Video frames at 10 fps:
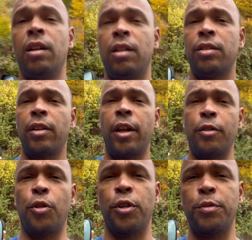So that,
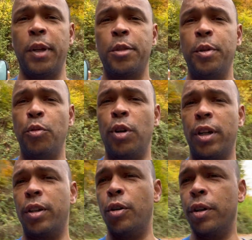of course, makes me want
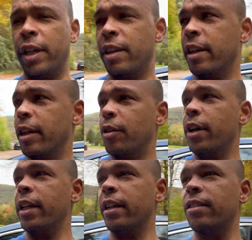to go and get the
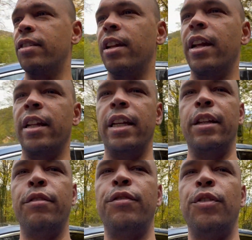ingredients that I
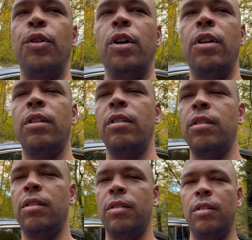need for
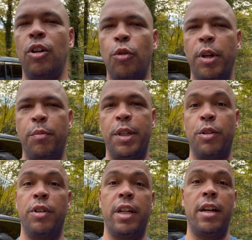homemade
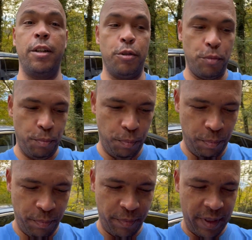pico de gallo.
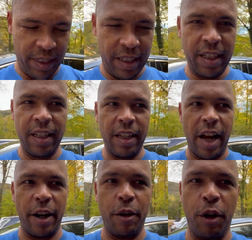
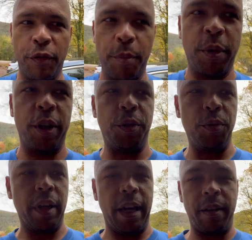I don't know if I'm going to do
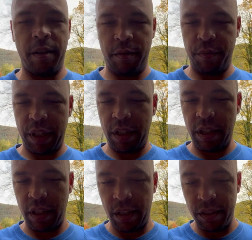that
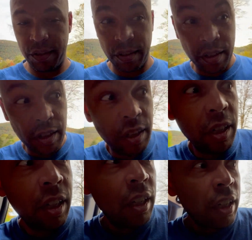because,
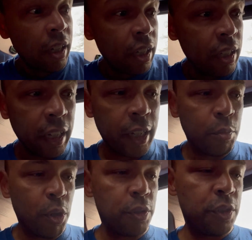like
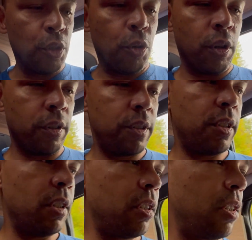most
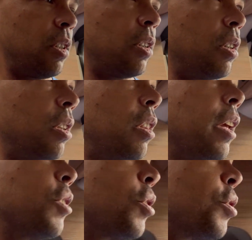stores,
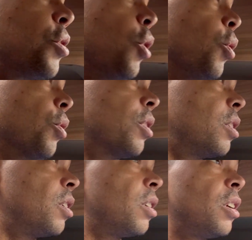things are sold
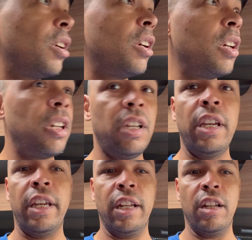
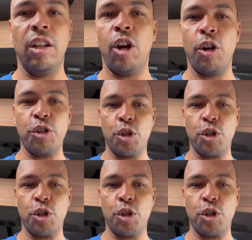in larger